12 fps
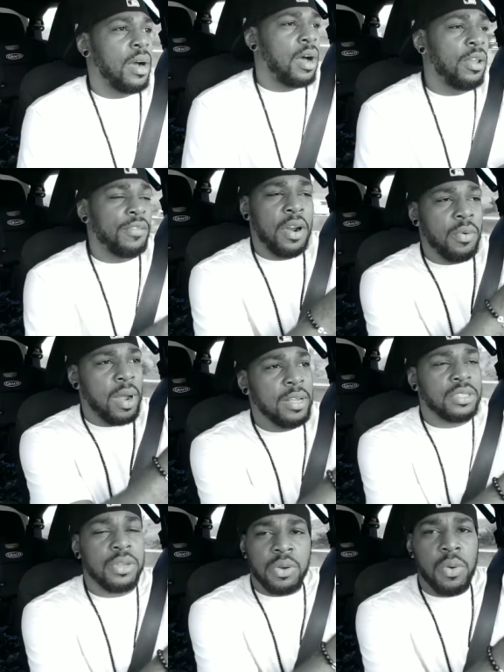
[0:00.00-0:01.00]
All of our
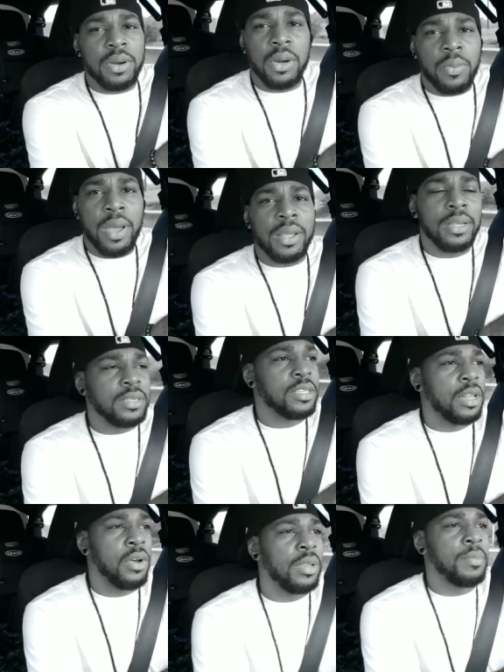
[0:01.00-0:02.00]
rights are going away,
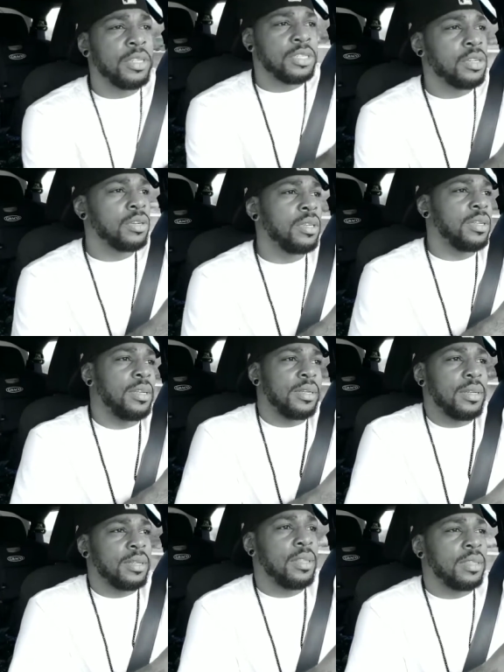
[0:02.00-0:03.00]
slowly but surely.
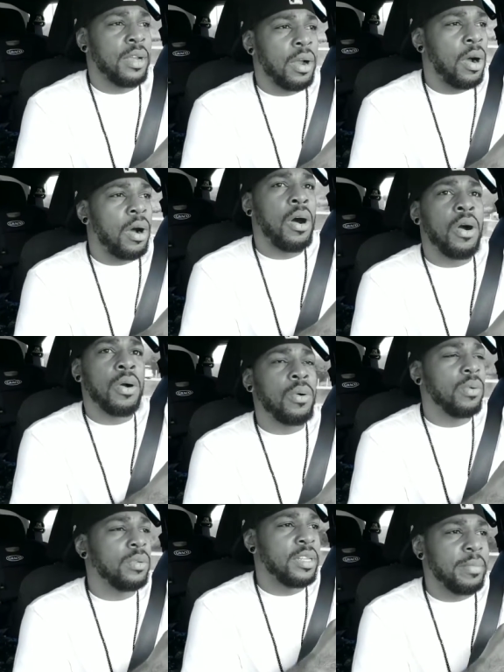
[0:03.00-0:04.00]
They're all
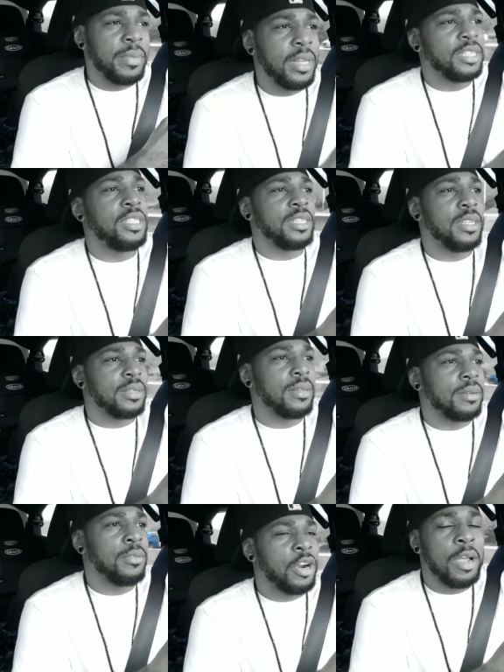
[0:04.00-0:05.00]
diminishing
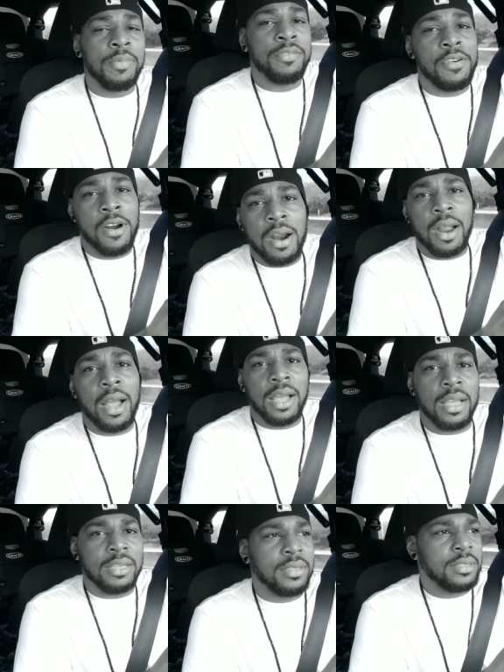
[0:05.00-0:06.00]
right before our
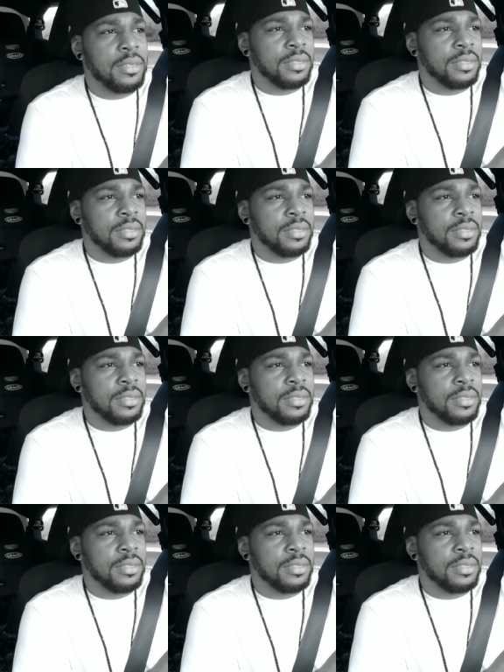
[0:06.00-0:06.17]
eyes.